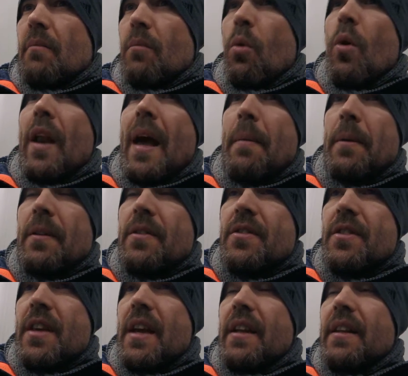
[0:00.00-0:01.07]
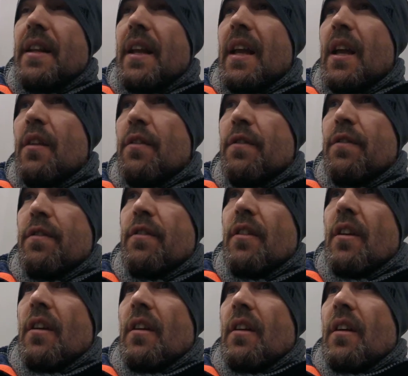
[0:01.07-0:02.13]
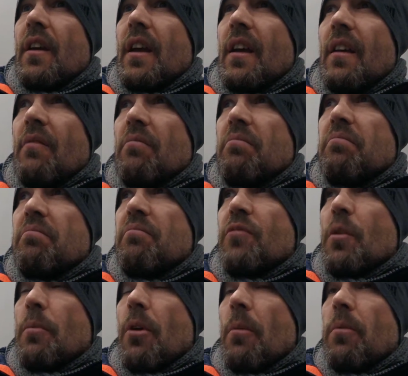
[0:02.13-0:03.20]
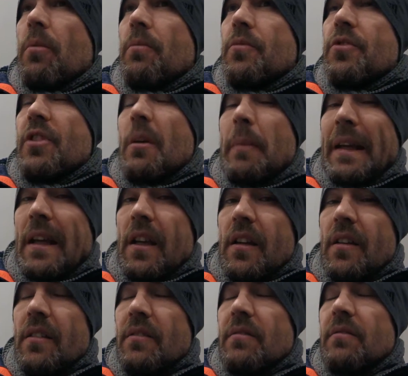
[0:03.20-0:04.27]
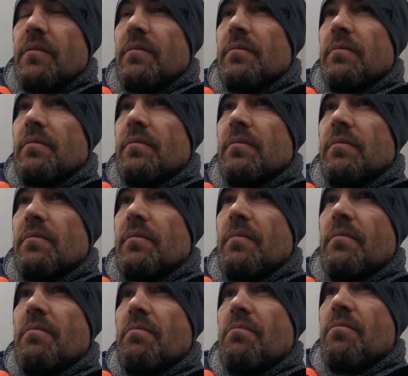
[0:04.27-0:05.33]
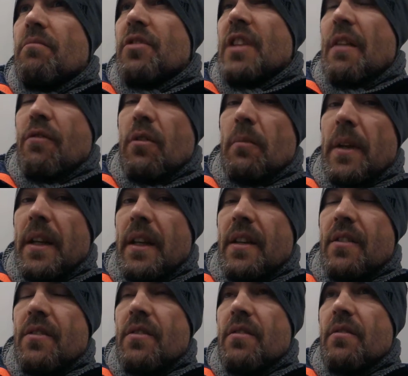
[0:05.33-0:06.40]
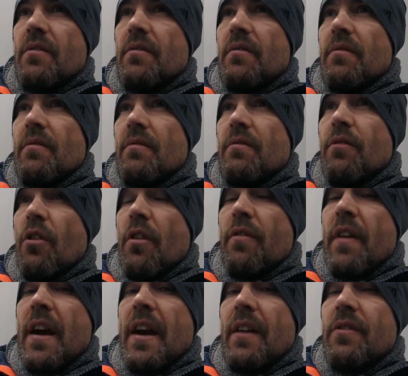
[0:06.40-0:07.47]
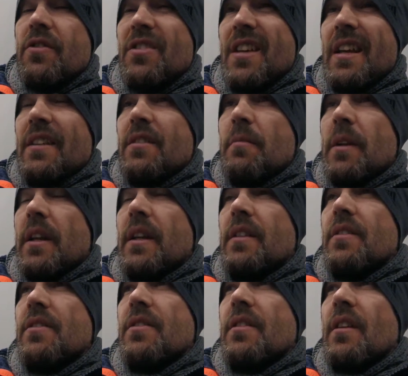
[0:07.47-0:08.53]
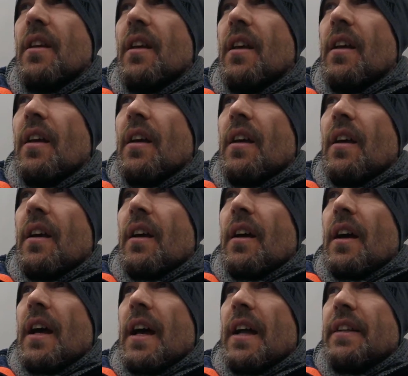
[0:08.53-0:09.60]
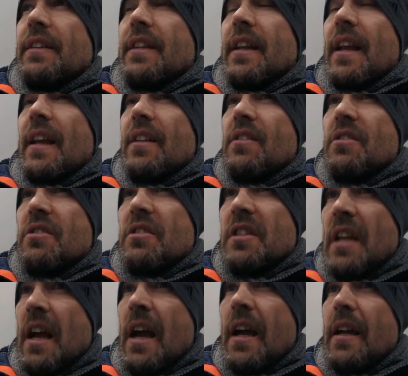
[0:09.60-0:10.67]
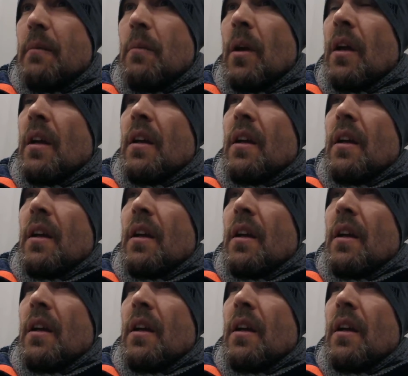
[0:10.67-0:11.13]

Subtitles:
But what happens then if the problems are bigger? Several minutes, 4 or 5, 6 minutes, and it's time